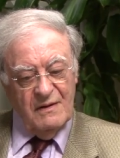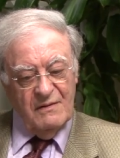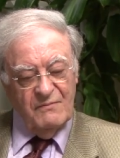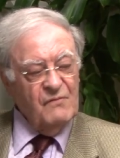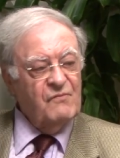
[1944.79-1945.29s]

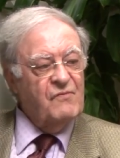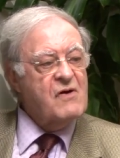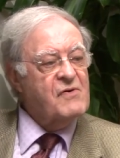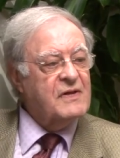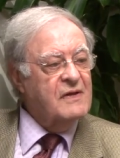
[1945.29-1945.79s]
with
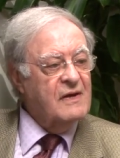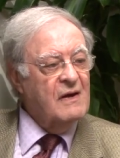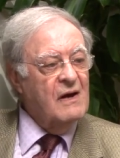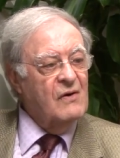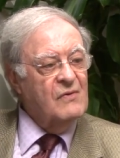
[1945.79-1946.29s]
ferreting
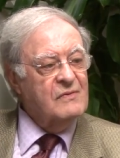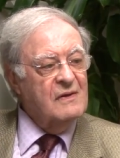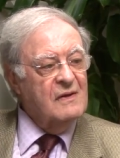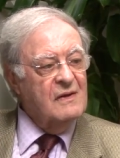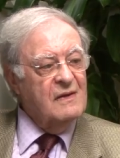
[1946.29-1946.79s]
out
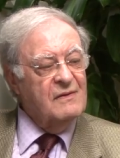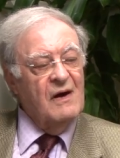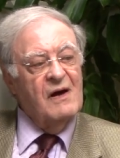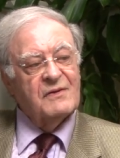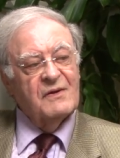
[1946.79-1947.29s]
the
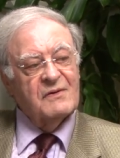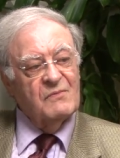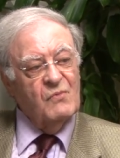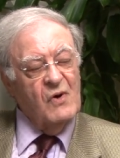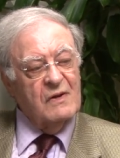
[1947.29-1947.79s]

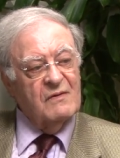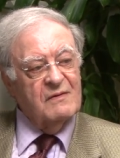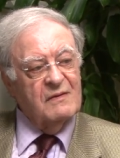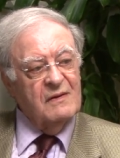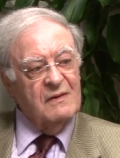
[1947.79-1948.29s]
101
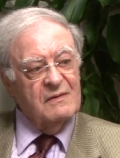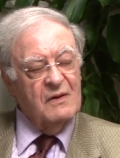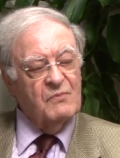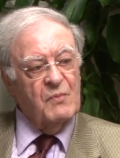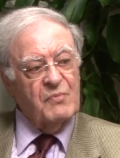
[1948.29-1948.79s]

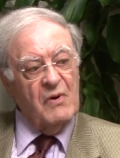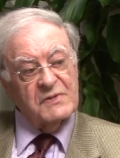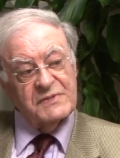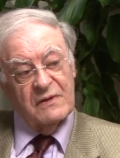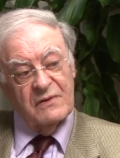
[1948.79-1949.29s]
that were
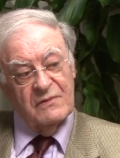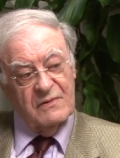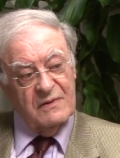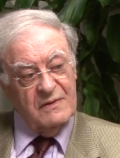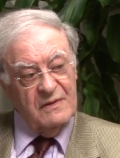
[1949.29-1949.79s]

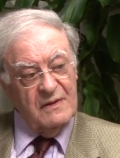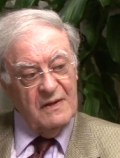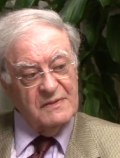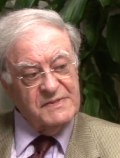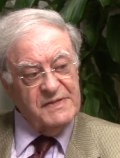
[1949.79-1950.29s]
prosecuted
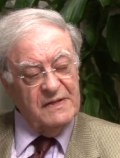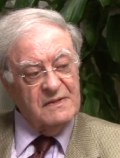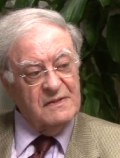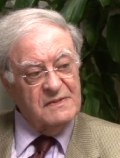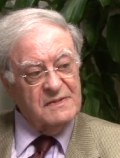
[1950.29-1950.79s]
and
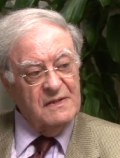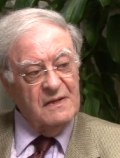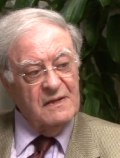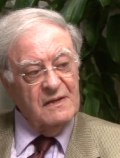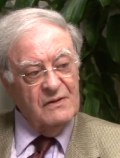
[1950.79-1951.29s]
sentenced
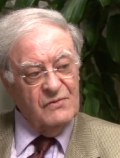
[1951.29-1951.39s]
in